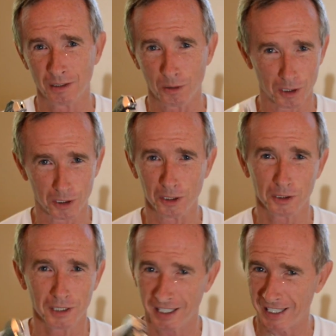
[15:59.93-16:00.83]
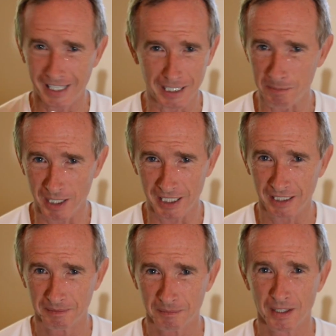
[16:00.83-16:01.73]
or hurt anybody.
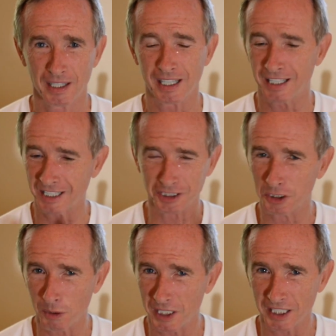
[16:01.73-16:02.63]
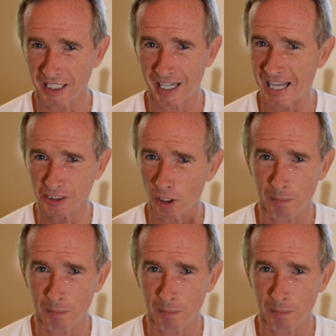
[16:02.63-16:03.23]
It doesn't do anything. It has no